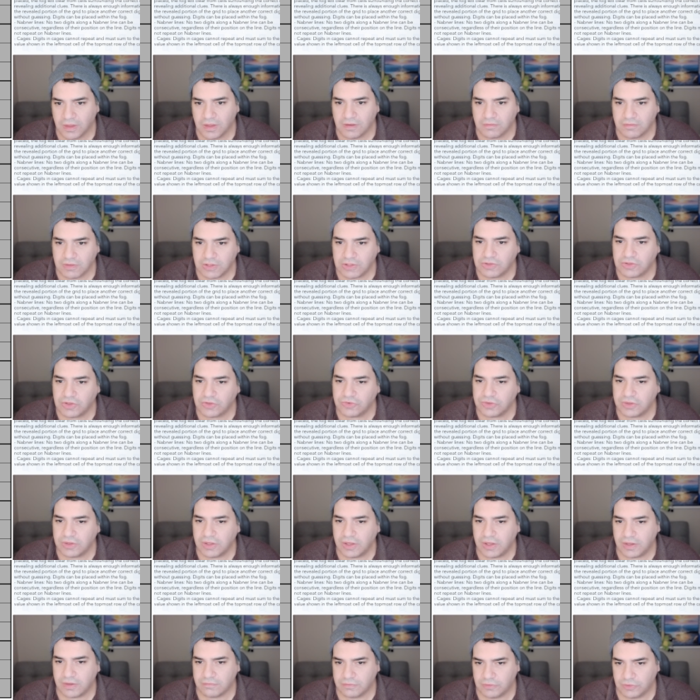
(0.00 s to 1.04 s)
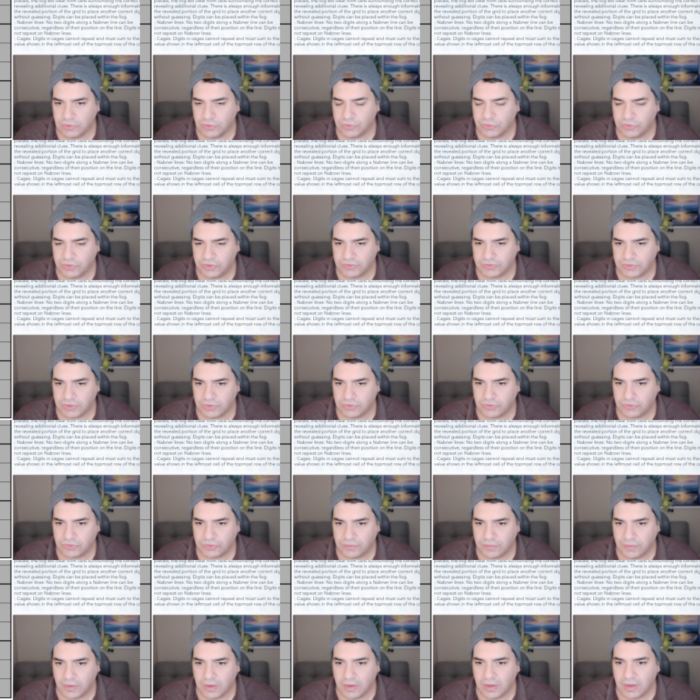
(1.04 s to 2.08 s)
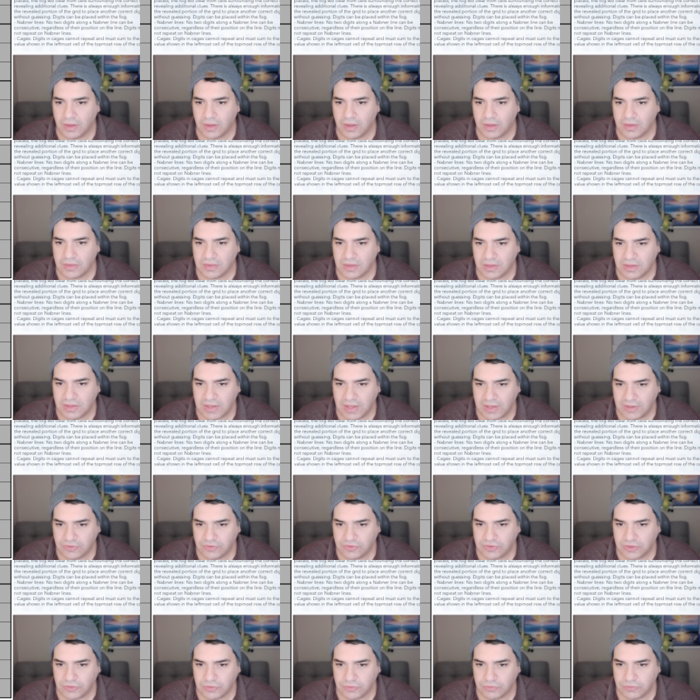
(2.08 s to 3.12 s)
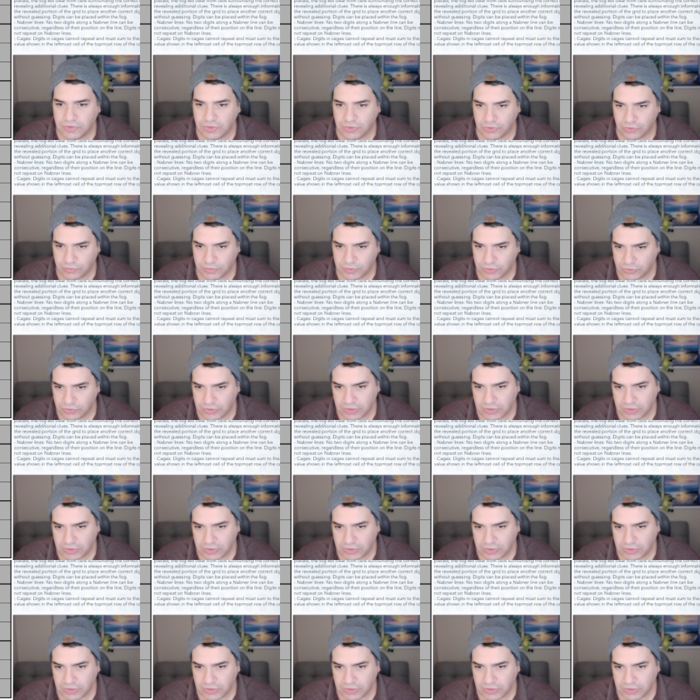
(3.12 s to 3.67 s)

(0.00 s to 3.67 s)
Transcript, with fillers: It doesn't have low digits. The next set of digits, because,